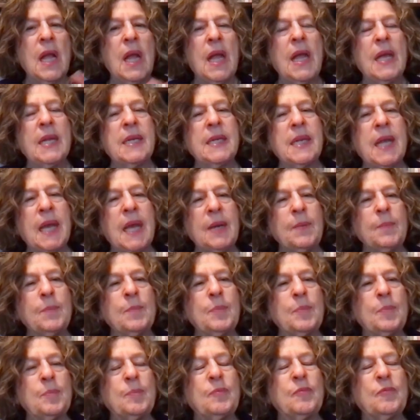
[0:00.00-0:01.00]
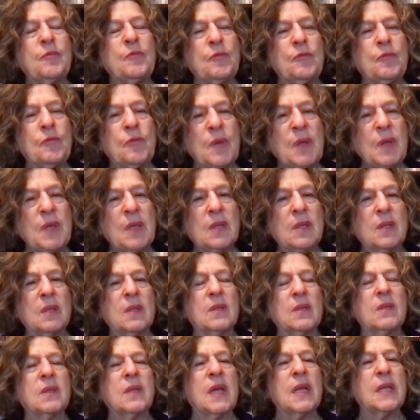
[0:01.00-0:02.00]
and not
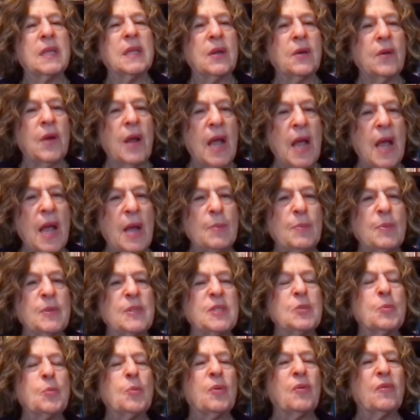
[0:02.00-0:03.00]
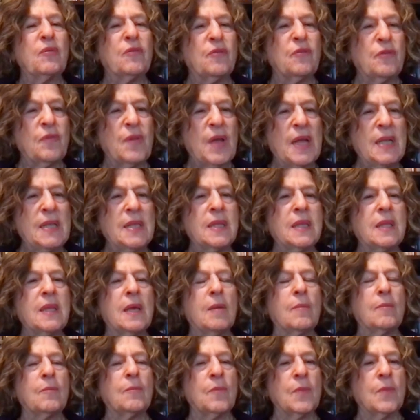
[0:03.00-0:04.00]
feel that their habits prevent
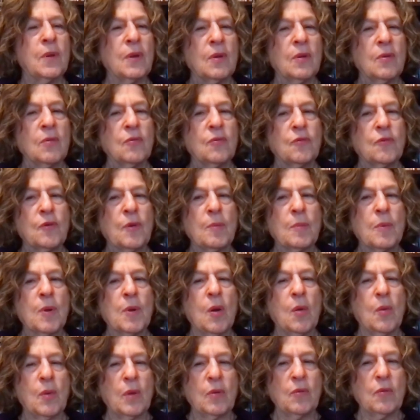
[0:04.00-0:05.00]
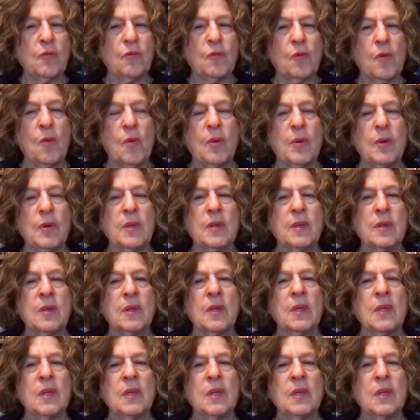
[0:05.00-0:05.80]
them from going forward.